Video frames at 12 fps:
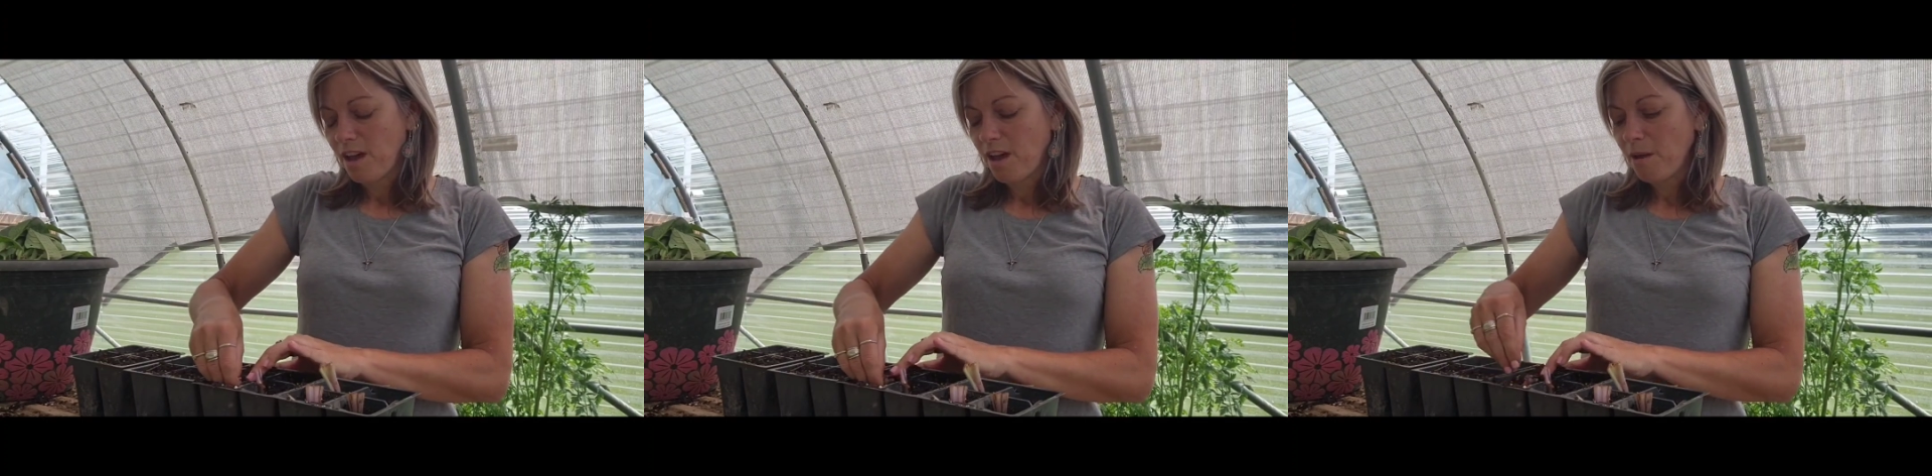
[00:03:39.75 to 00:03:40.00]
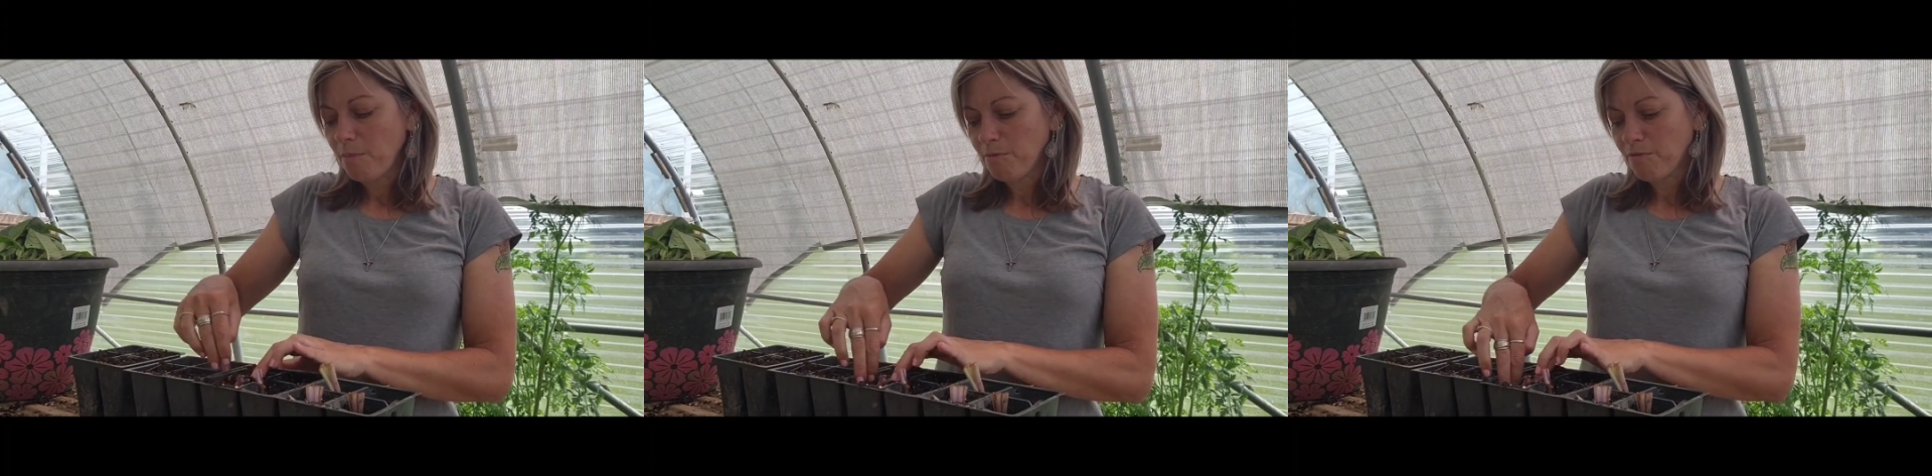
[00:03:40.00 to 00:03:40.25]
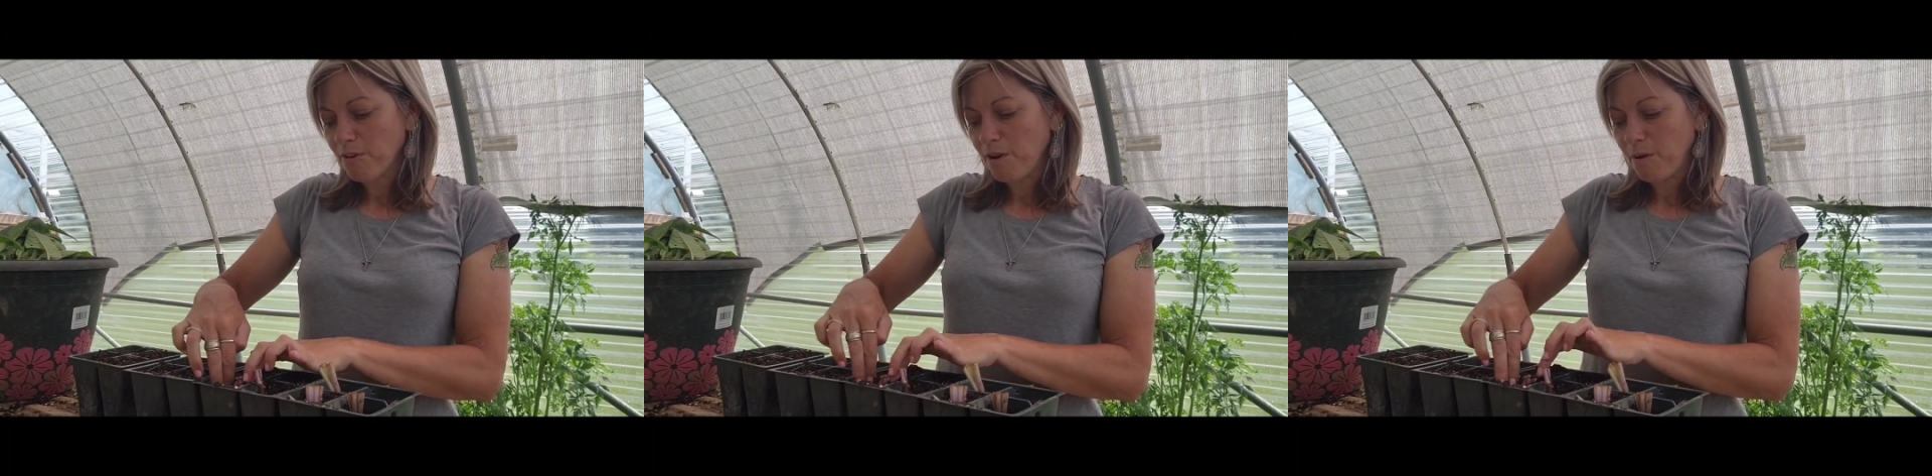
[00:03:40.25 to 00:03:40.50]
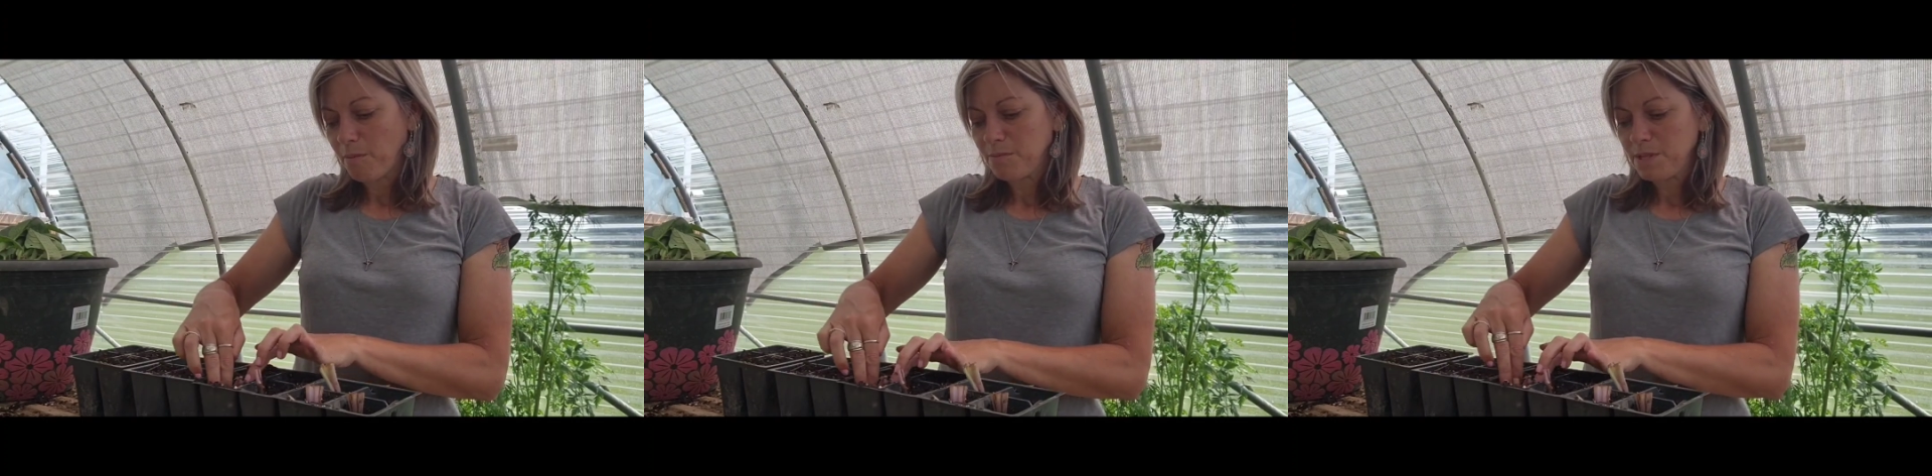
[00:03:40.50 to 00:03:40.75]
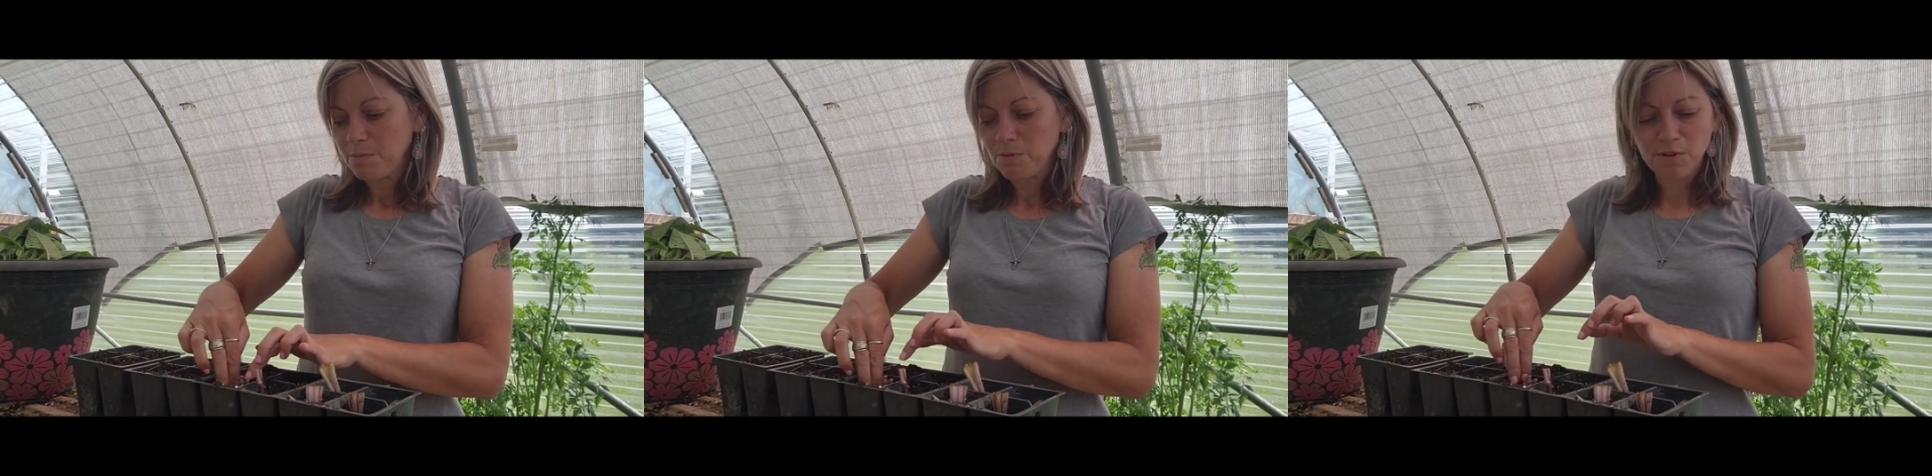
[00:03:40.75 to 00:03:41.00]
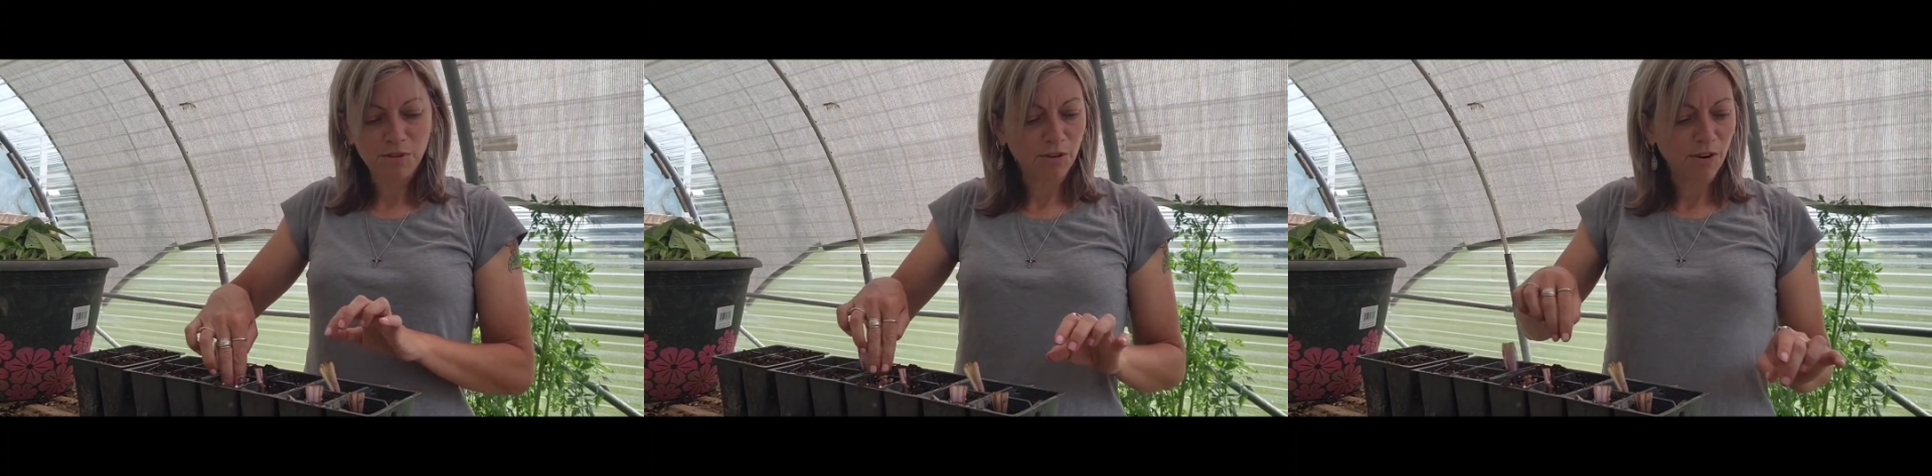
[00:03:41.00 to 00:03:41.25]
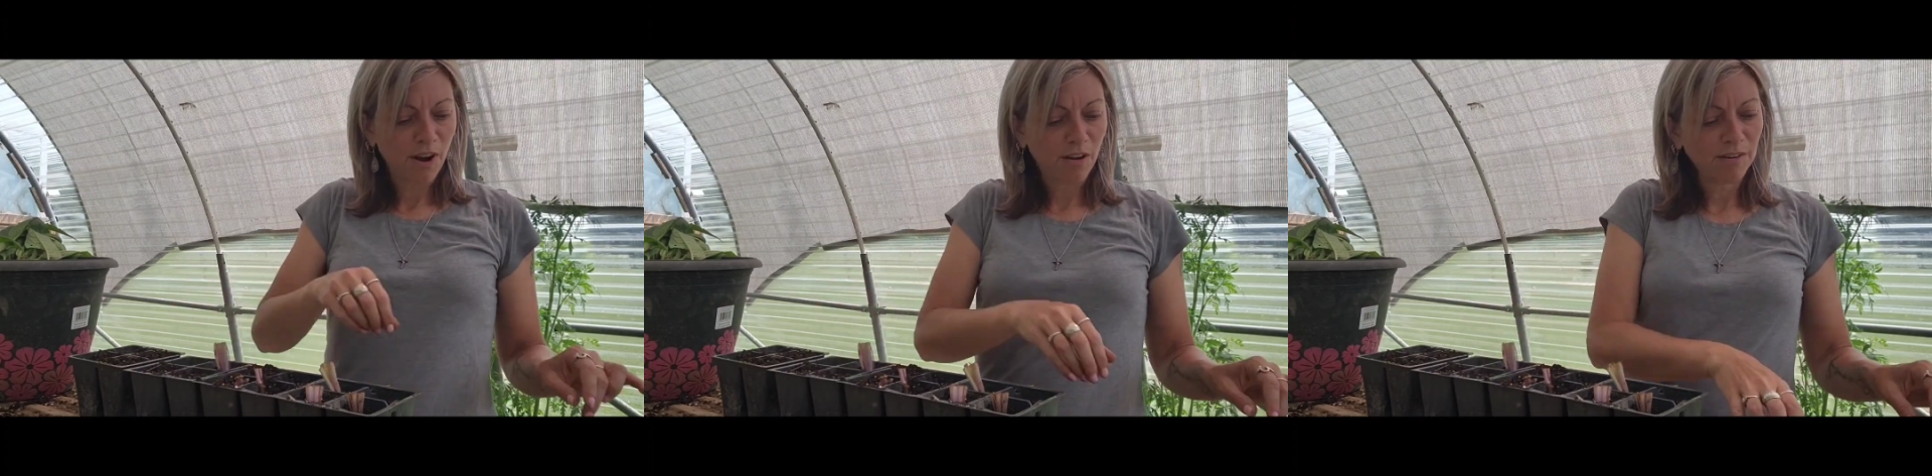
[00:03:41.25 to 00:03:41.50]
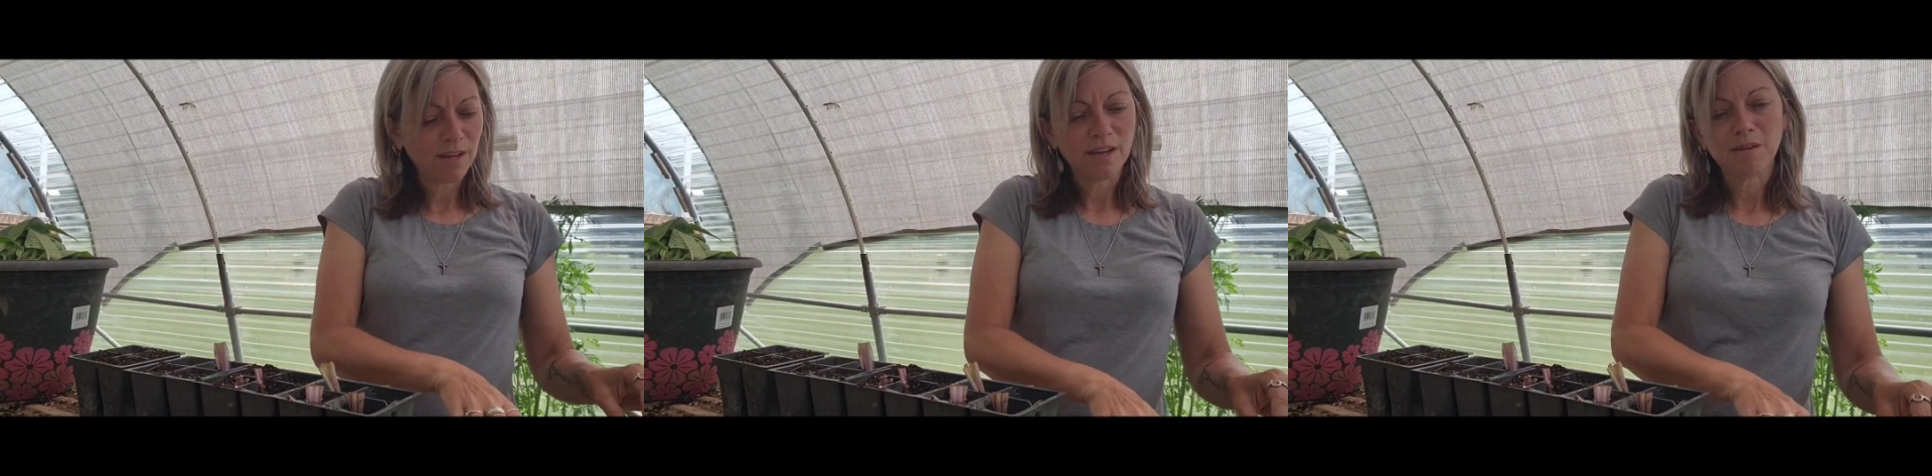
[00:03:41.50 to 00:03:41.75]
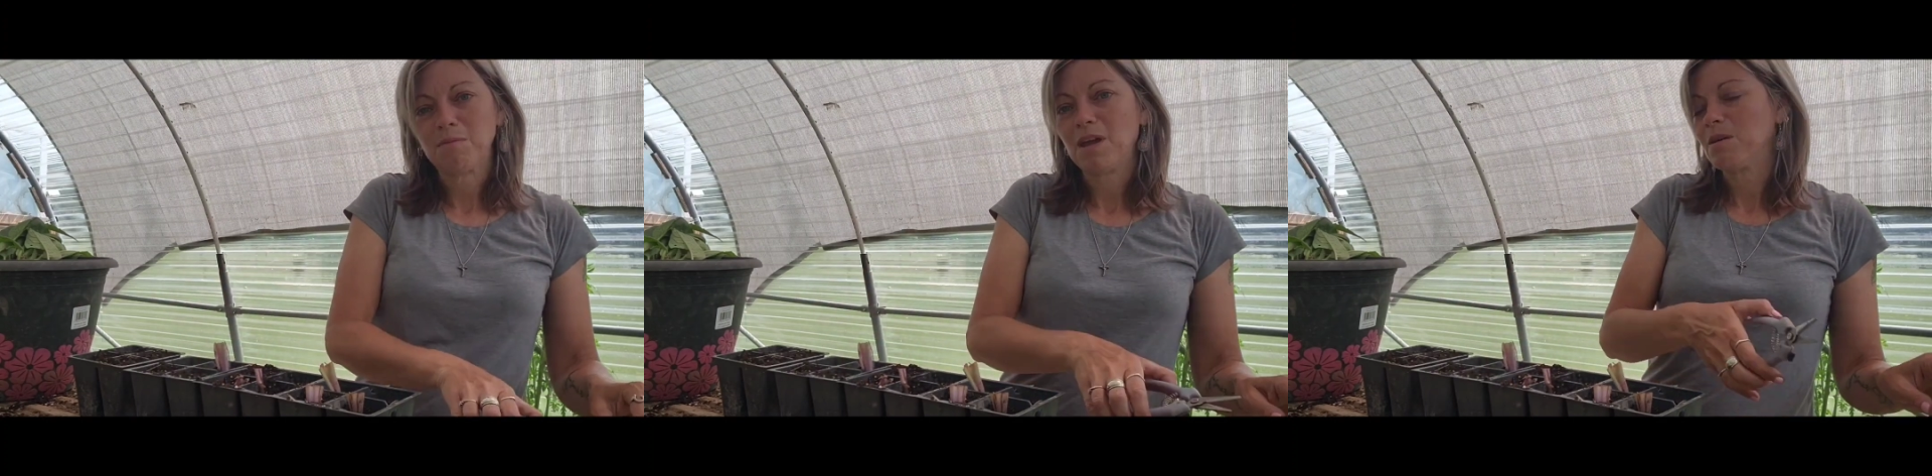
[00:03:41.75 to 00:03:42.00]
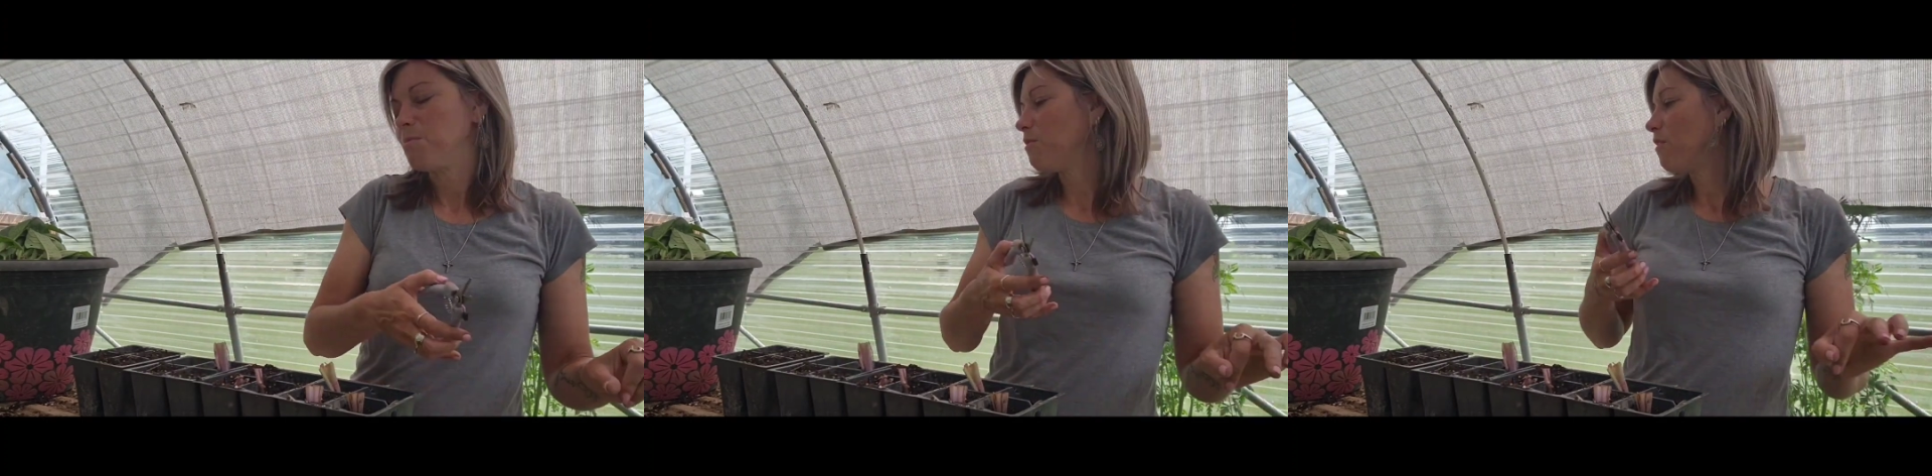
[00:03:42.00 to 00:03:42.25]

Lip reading: up from deeper in the ground and make them